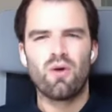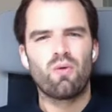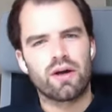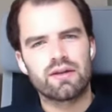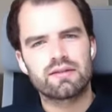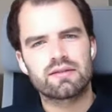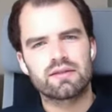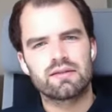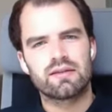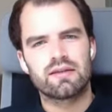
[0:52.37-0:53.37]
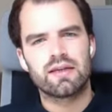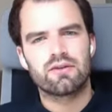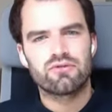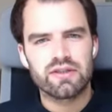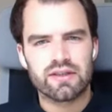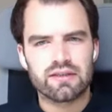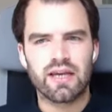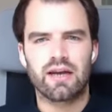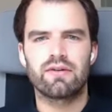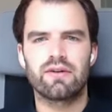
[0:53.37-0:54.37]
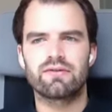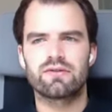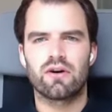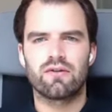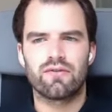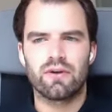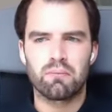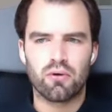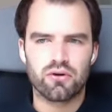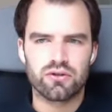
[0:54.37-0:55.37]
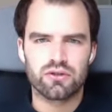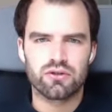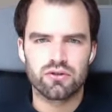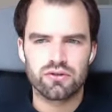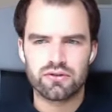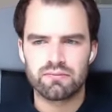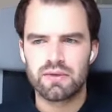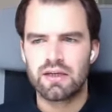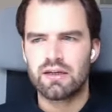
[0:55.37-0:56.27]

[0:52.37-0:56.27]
One is the increasing tariffs of imported goods.